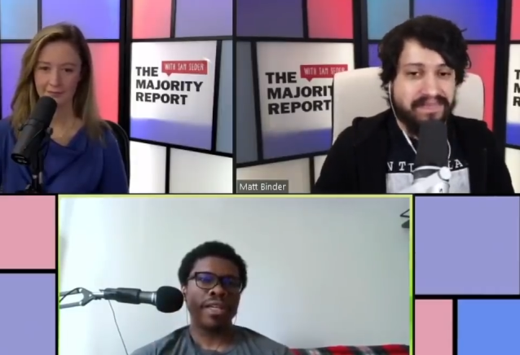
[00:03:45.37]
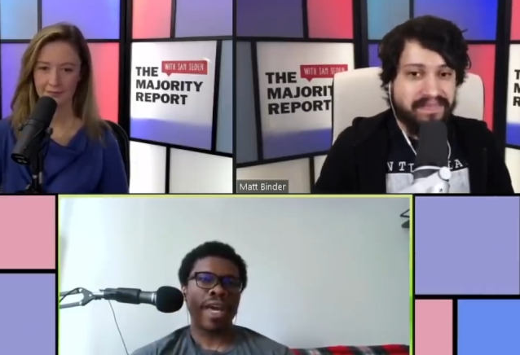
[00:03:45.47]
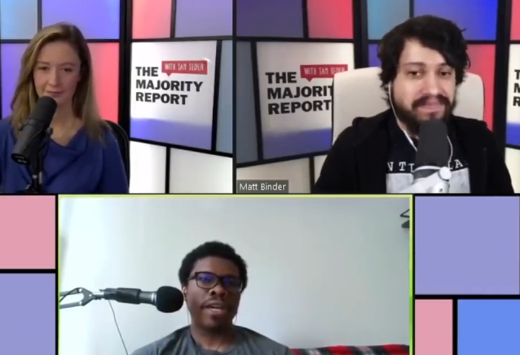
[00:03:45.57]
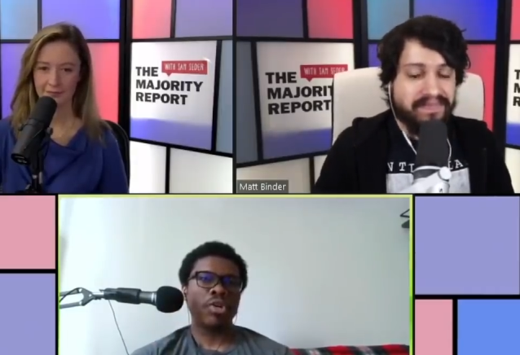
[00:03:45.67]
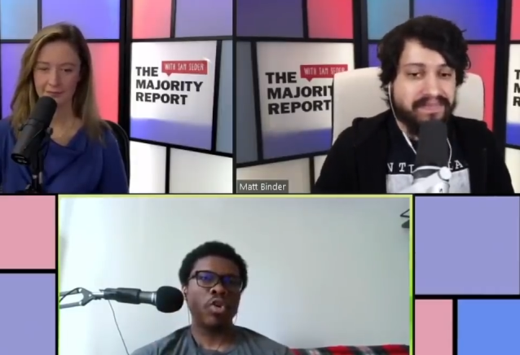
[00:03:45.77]

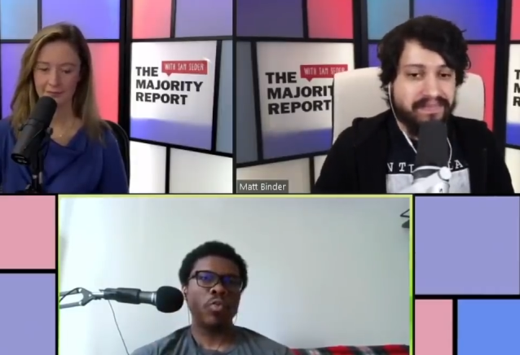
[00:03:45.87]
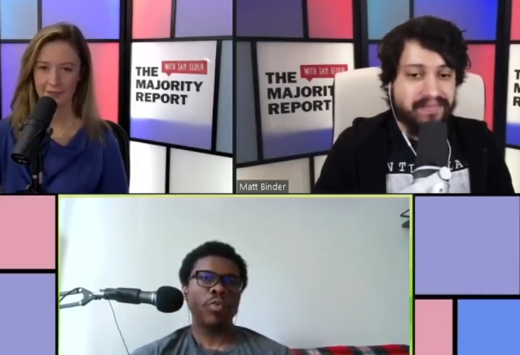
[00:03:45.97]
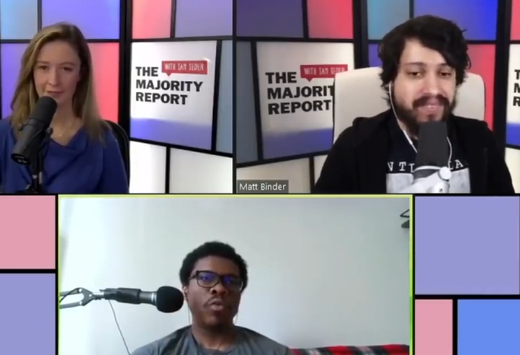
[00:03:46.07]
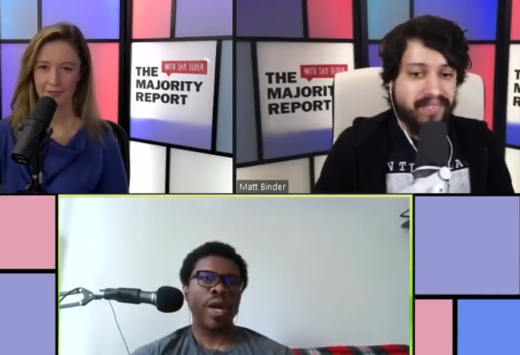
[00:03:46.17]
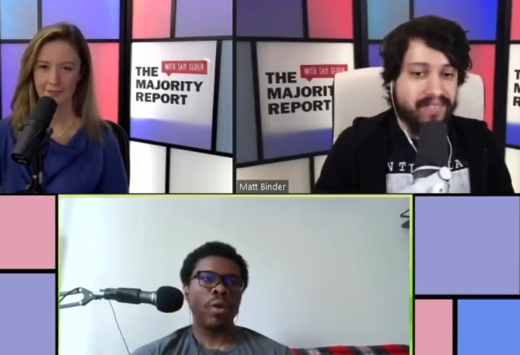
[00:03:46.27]

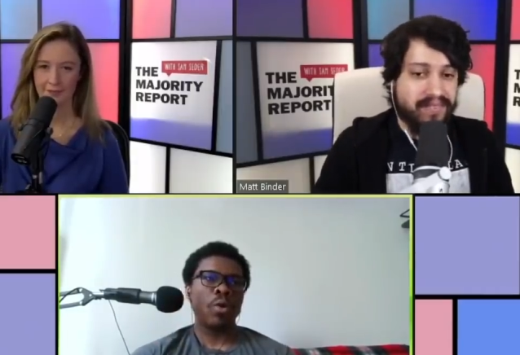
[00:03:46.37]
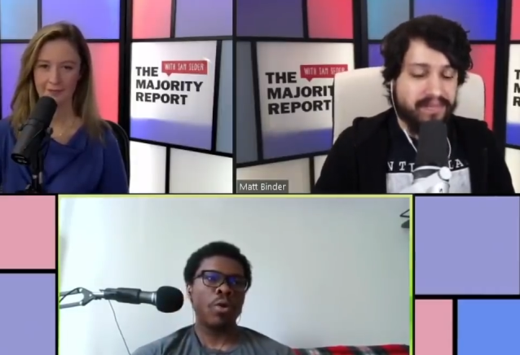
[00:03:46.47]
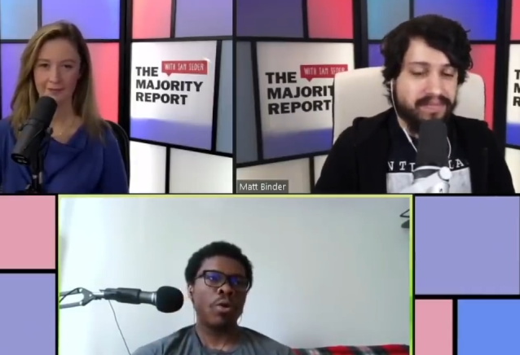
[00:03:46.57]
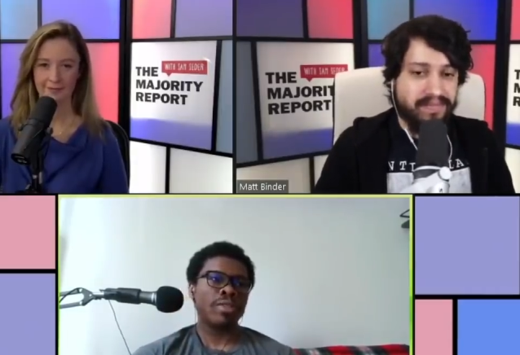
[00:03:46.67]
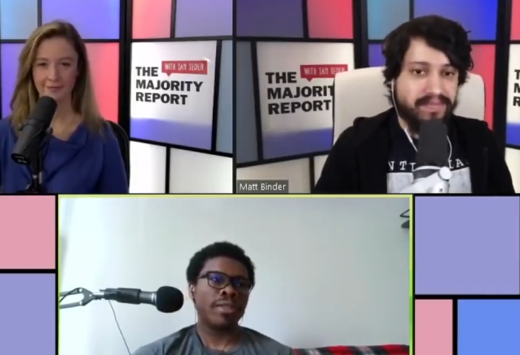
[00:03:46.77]
Speaker 1: catacomb of white
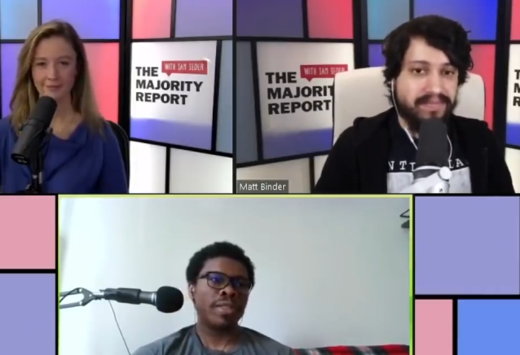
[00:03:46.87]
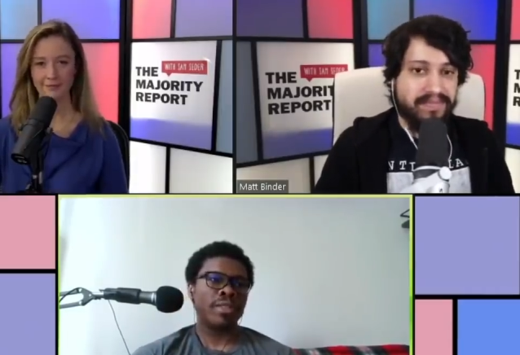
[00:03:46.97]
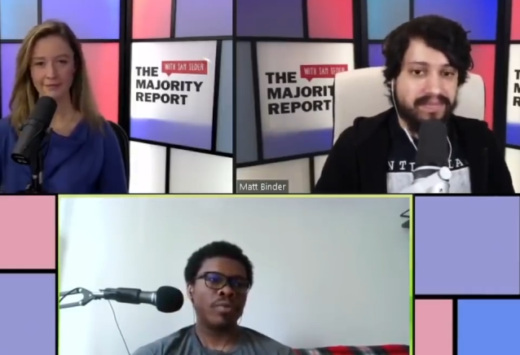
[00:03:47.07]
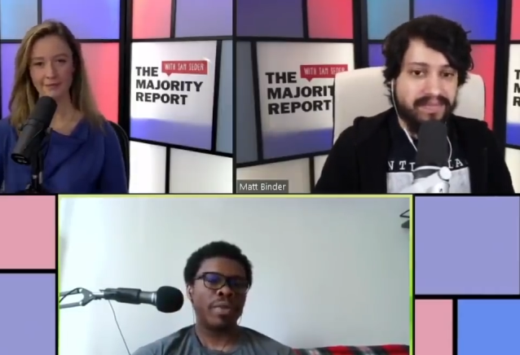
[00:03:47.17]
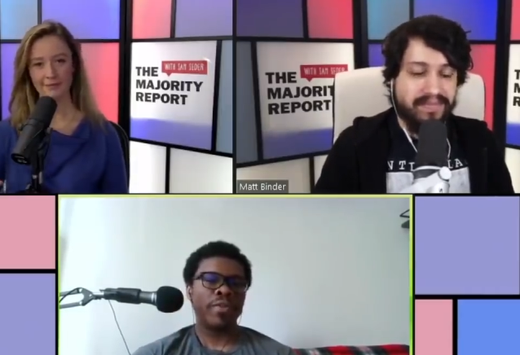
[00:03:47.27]
walls. That,
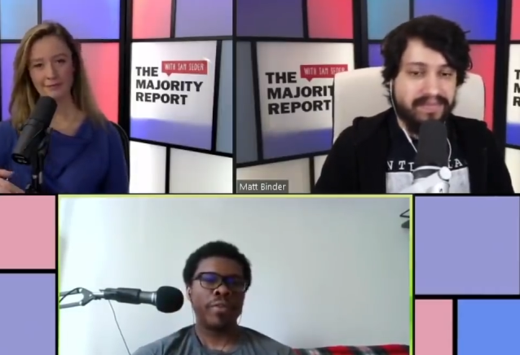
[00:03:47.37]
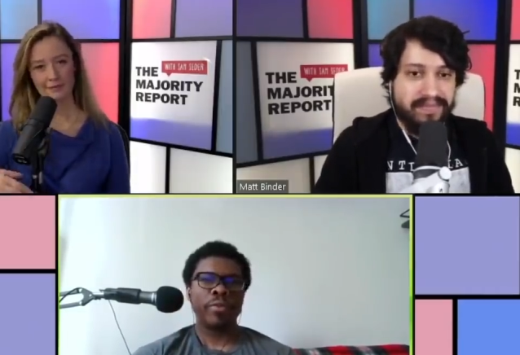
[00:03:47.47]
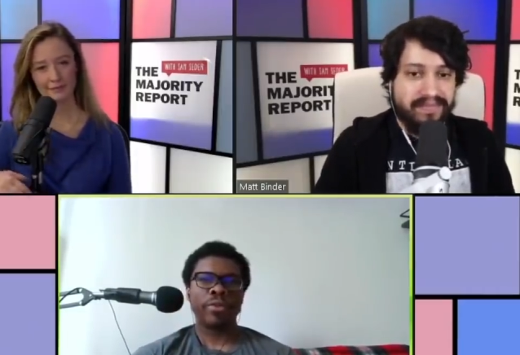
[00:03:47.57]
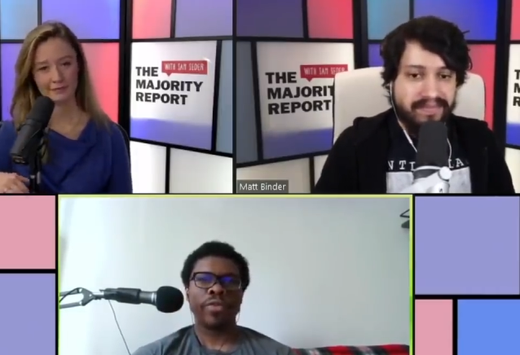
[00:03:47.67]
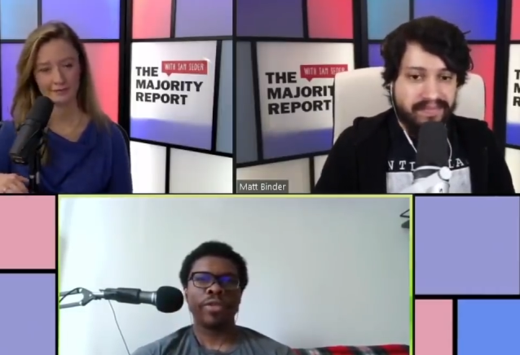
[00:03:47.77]
that's one of my
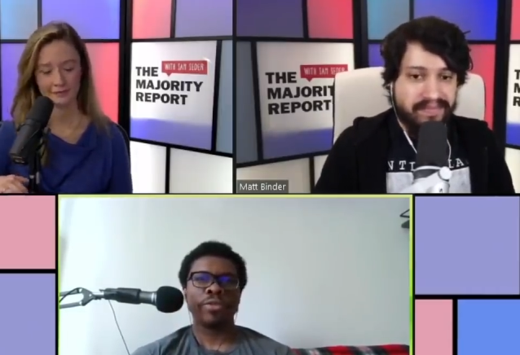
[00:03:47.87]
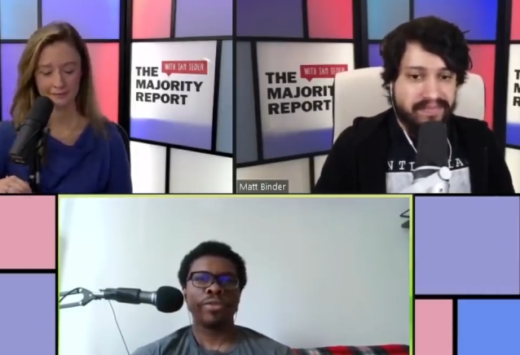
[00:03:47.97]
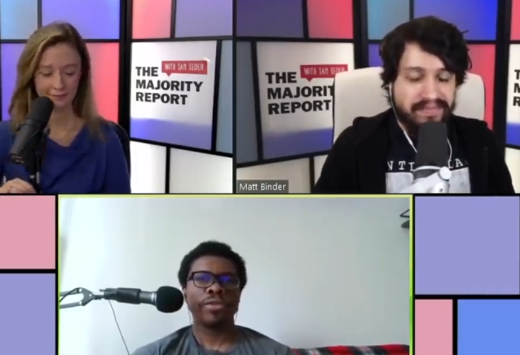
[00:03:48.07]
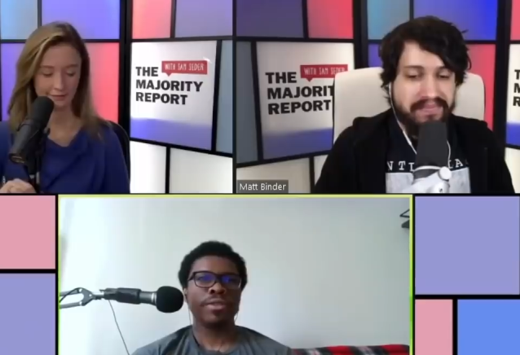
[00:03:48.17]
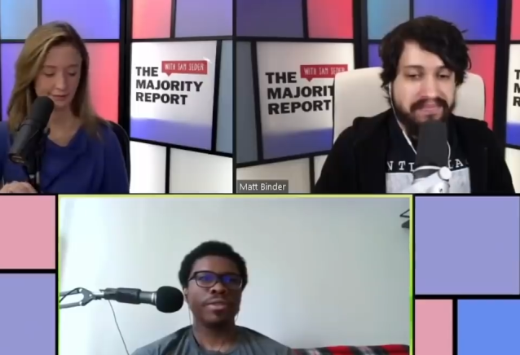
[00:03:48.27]
favorite music videos.